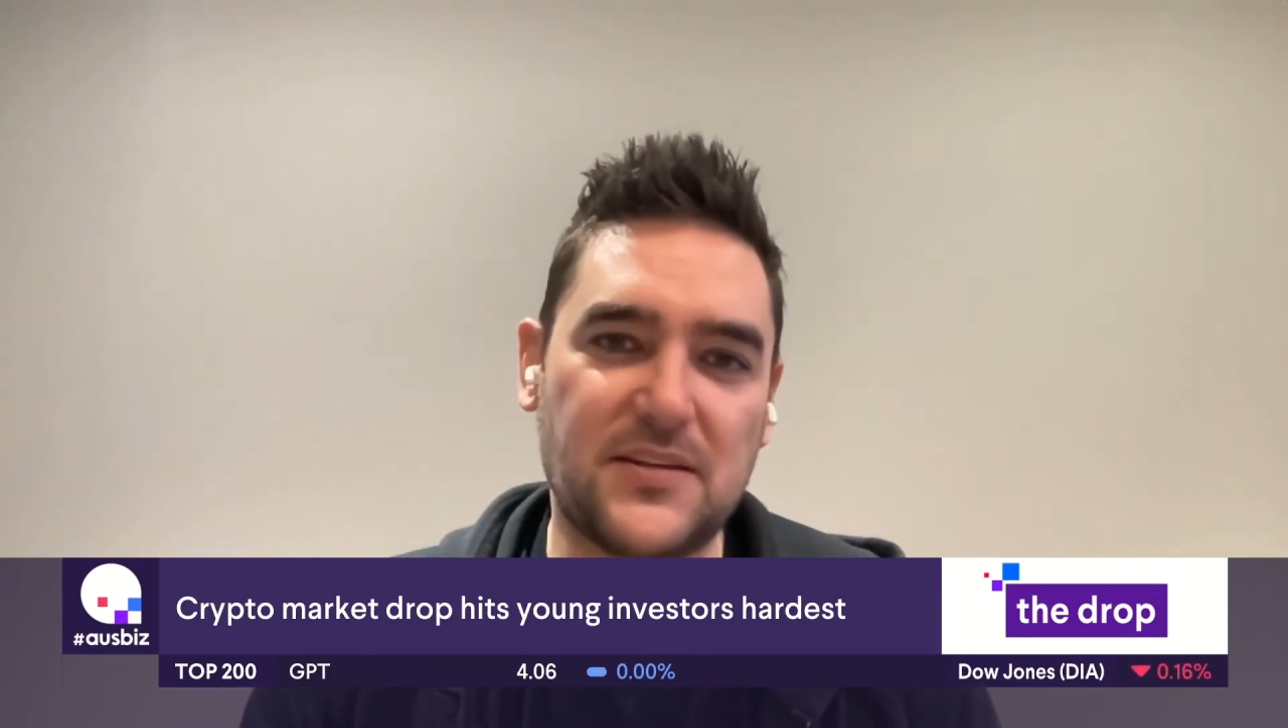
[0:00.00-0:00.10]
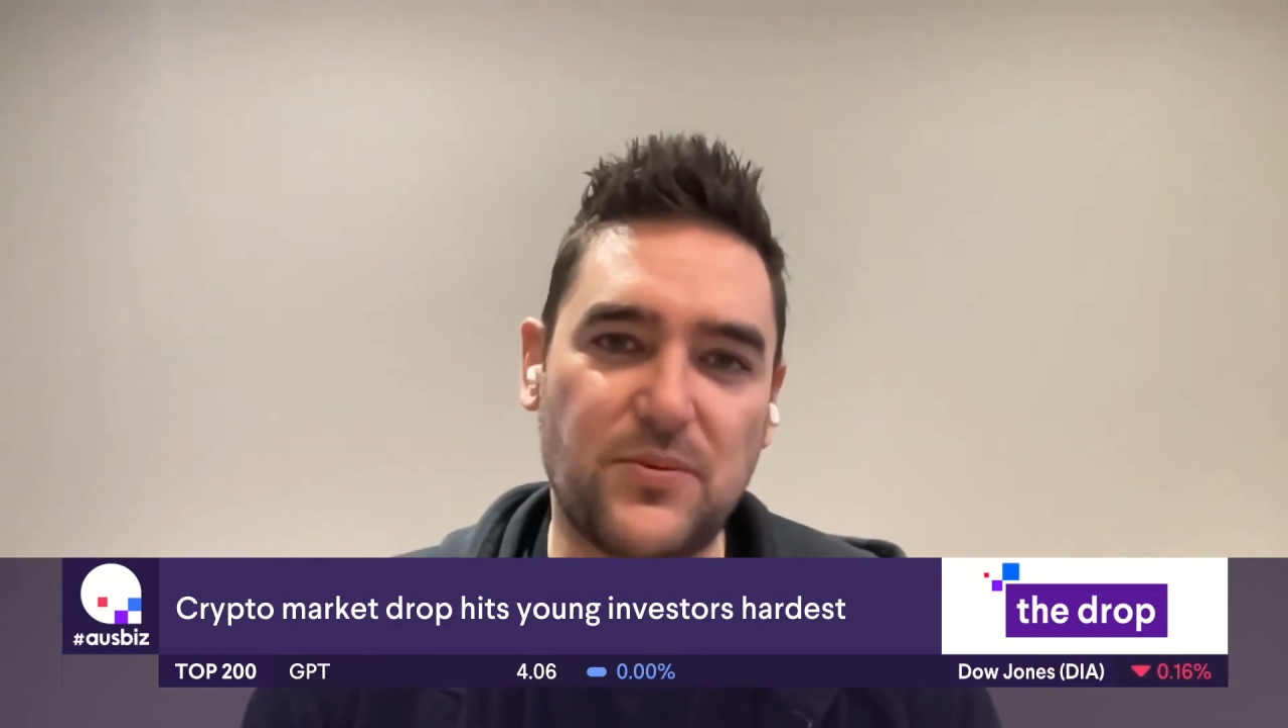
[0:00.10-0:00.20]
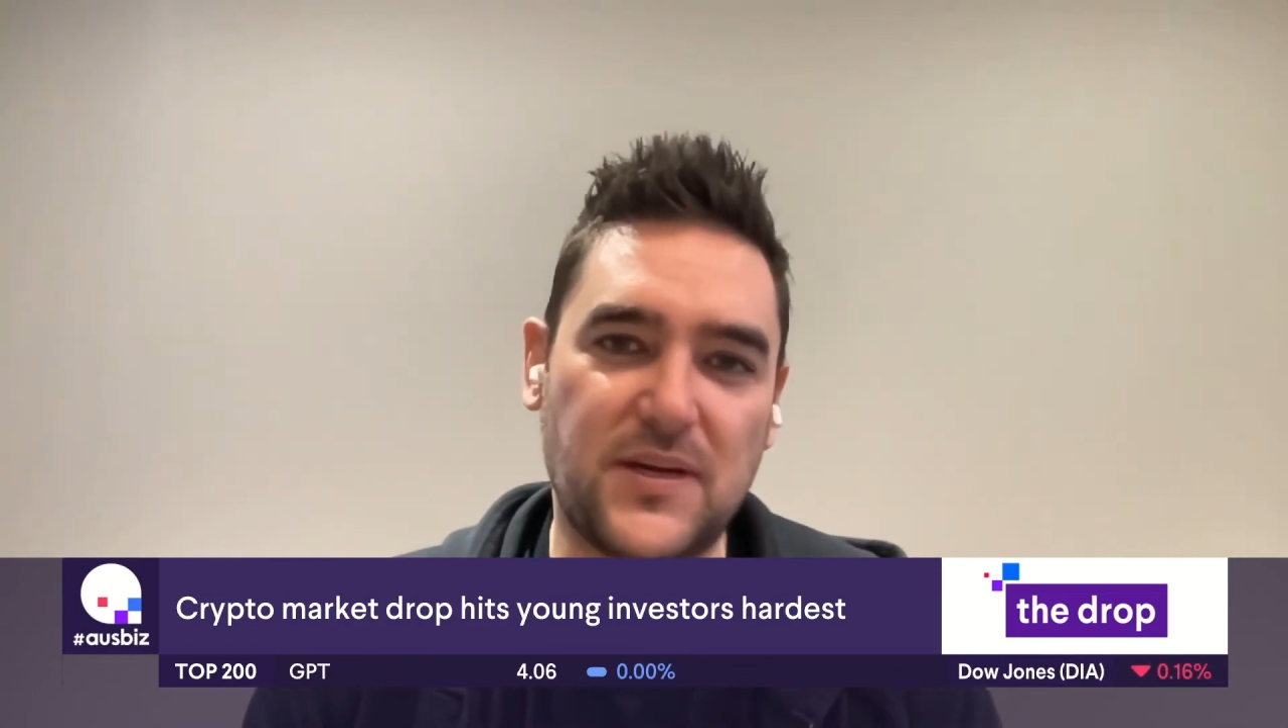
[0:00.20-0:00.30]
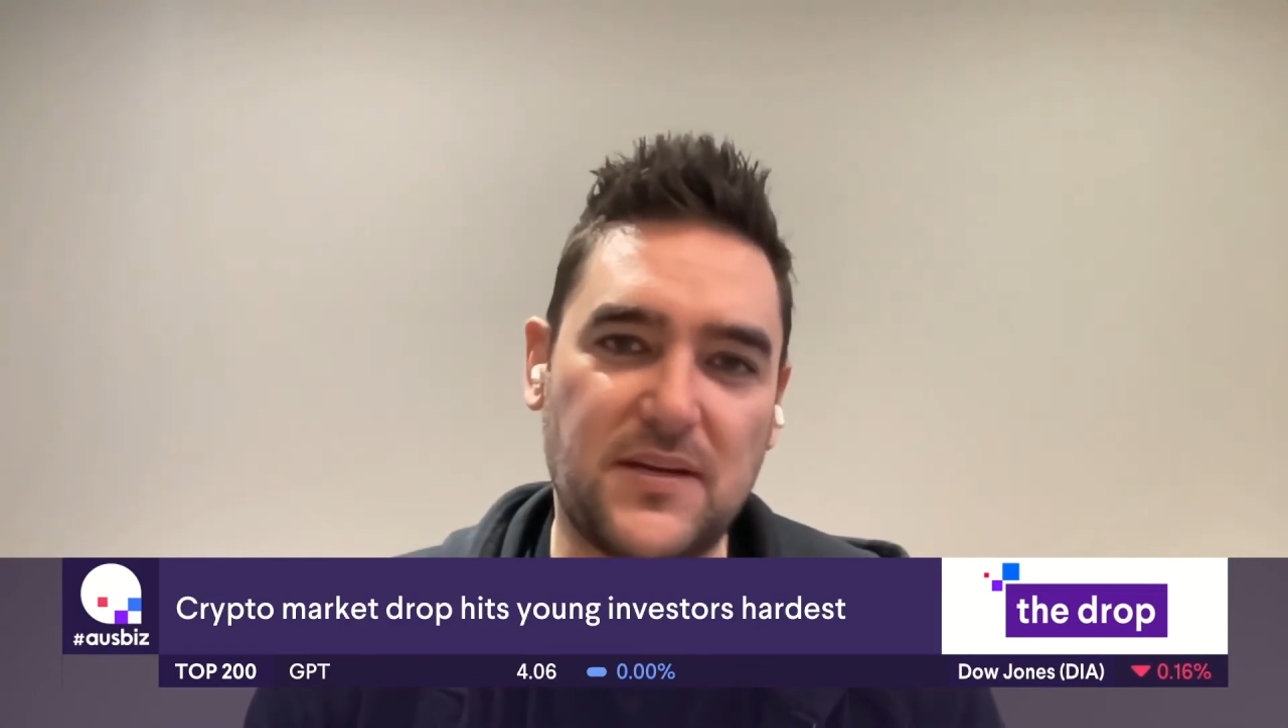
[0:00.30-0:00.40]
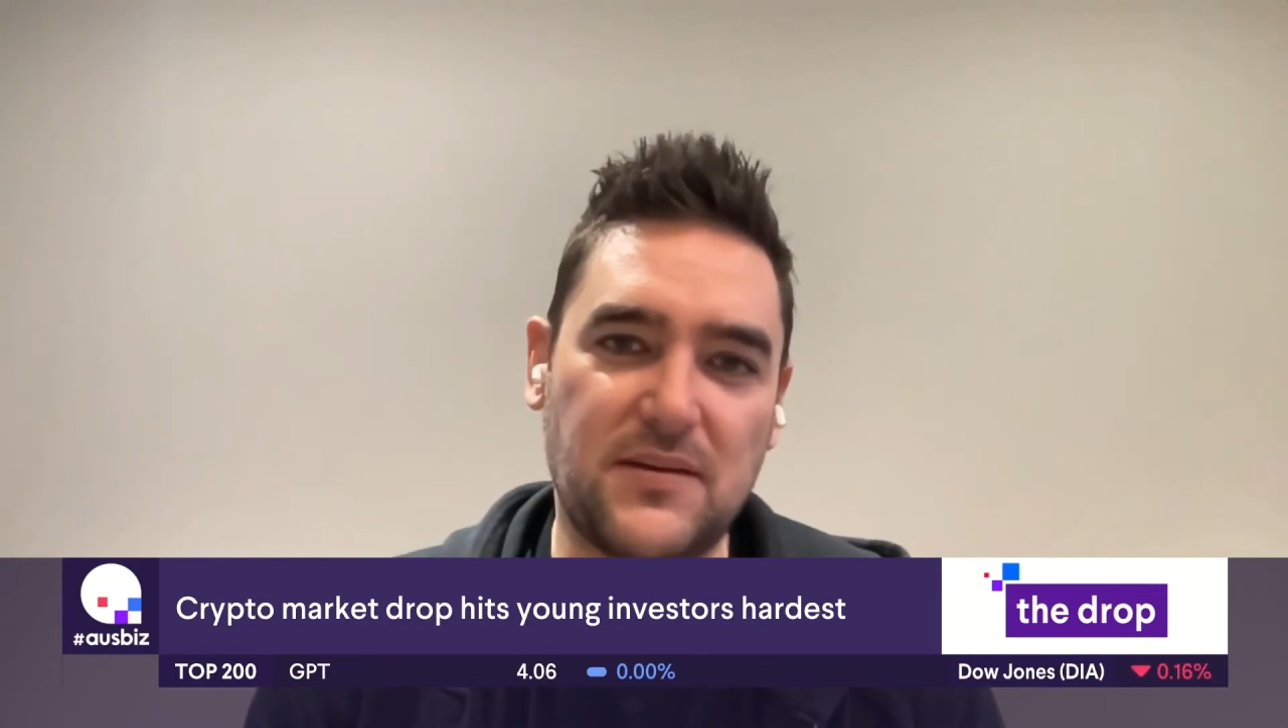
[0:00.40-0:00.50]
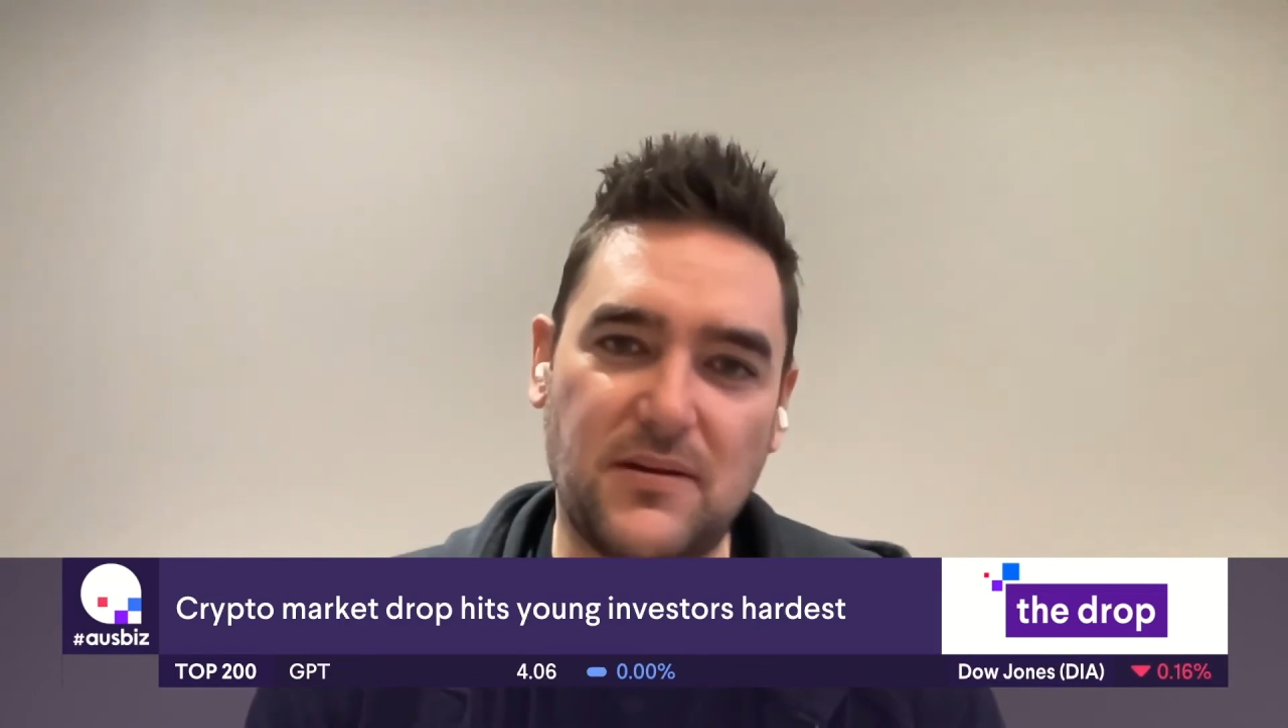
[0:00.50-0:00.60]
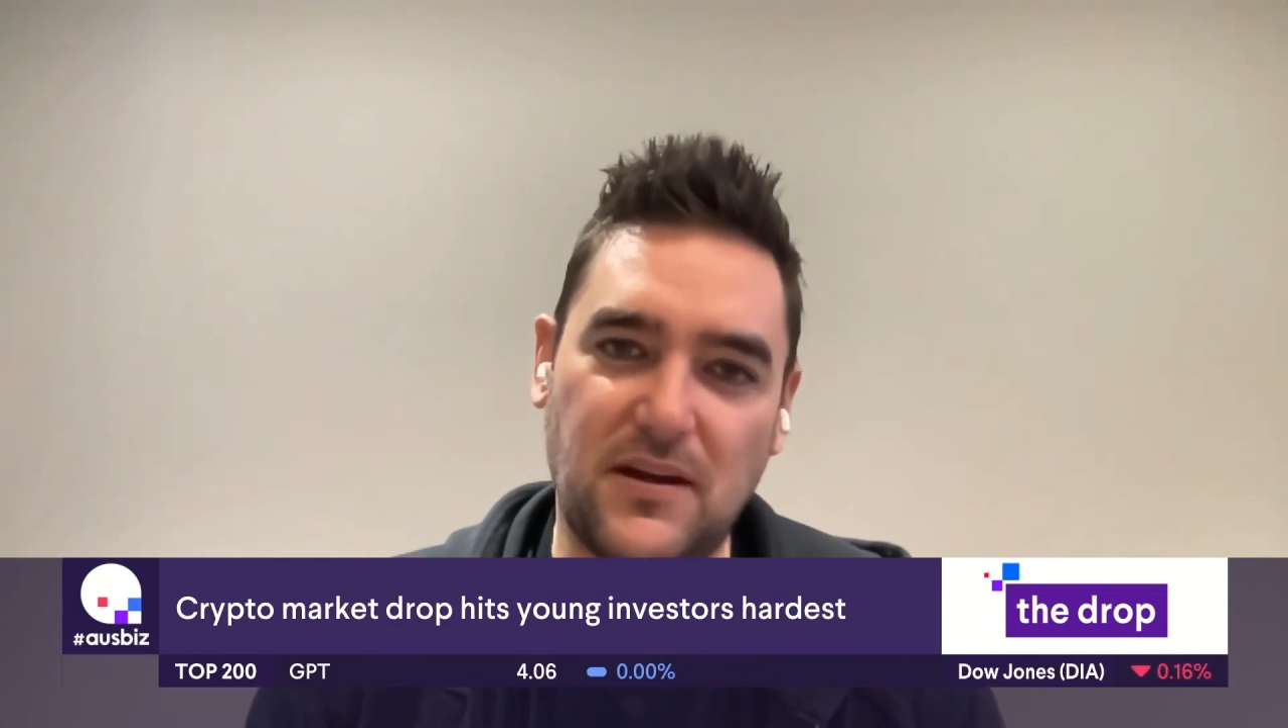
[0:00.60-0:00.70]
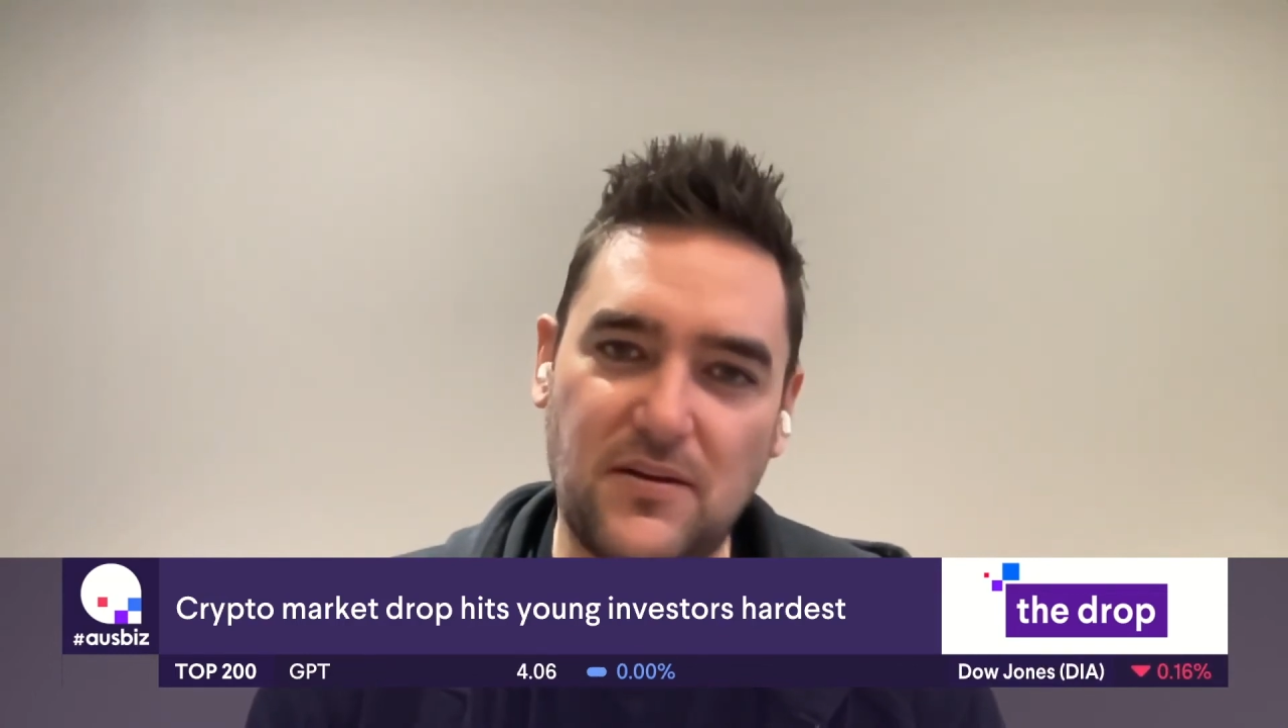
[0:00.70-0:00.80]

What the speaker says: last week,